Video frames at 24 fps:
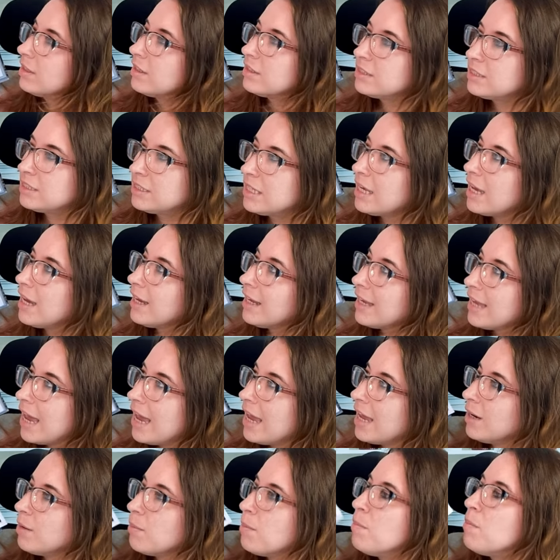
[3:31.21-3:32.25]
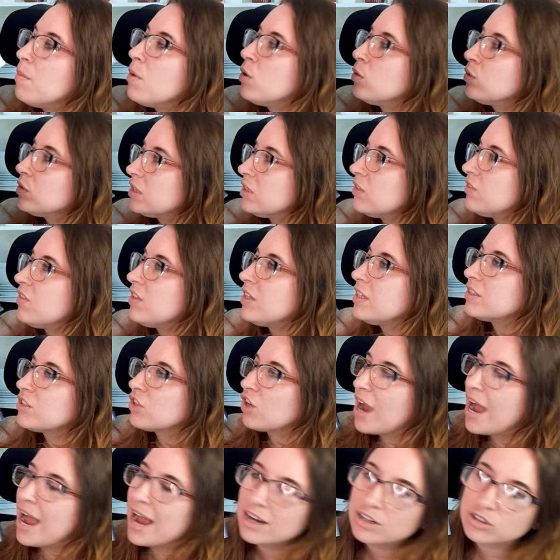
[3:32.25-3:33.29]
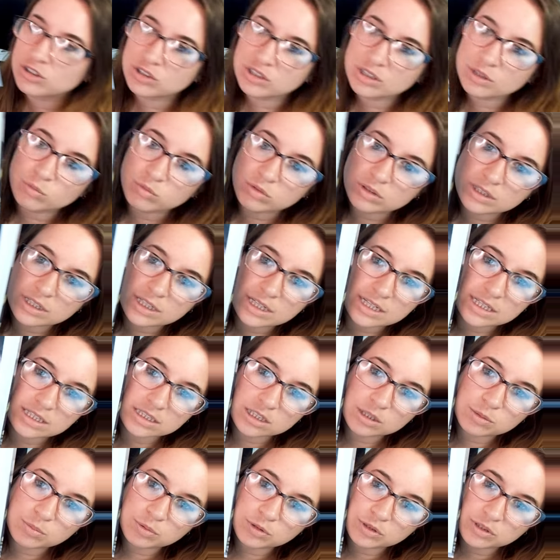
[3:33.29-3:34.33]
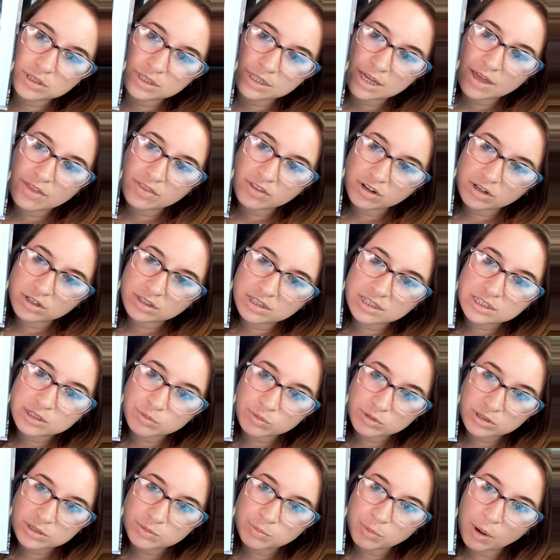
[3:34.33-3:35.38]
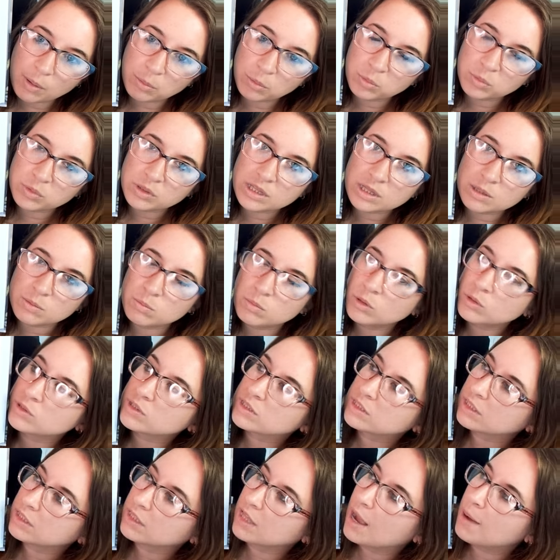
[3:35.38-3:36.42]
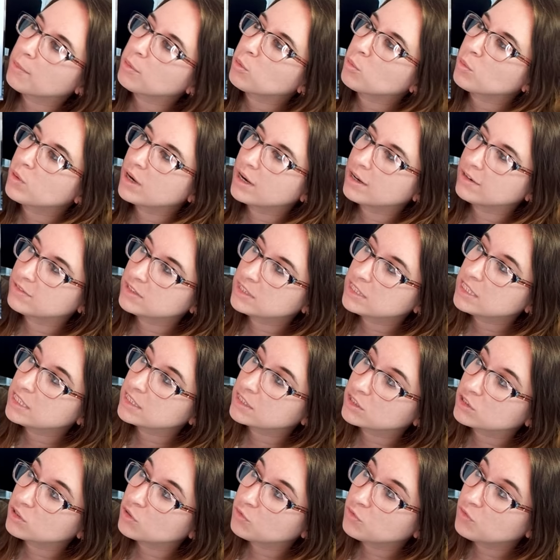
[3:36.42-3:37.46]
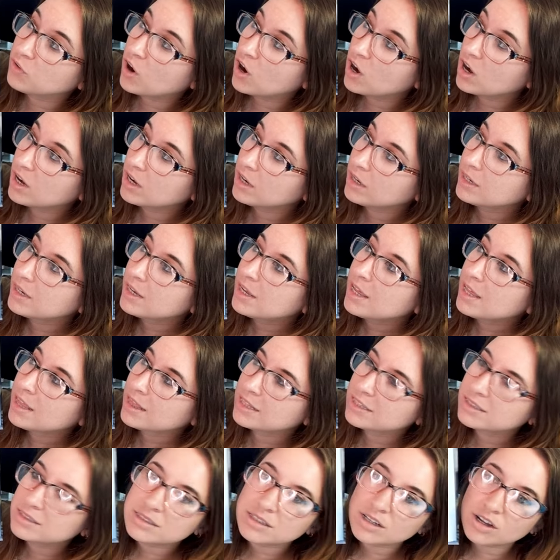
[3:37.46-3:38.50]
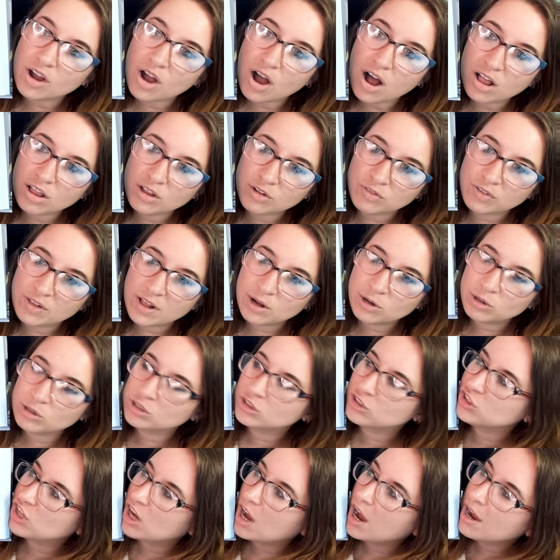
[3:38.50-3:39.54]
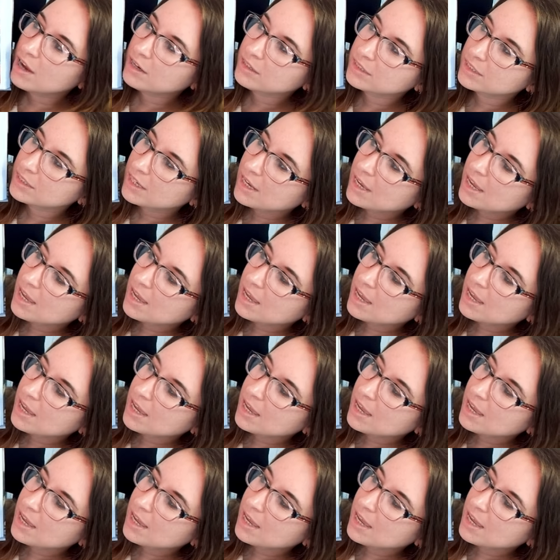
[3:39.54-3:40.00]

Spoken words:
See, again, most of these are actually really easy to put together. This one's probably the most elaborate one I've seen so far. This is a cauliflower chaat.